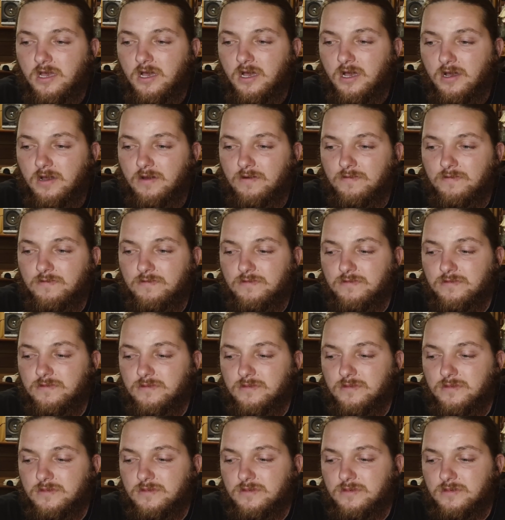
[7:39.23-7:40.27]

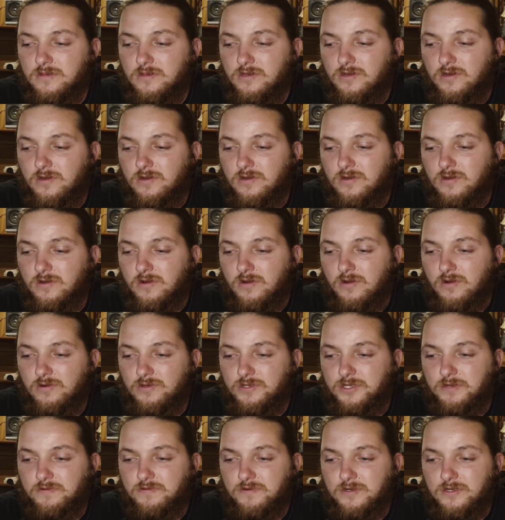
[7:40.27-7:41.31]
whole
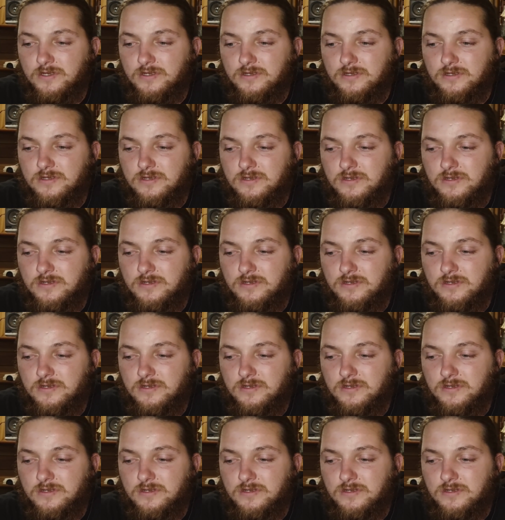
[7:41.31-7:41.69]
different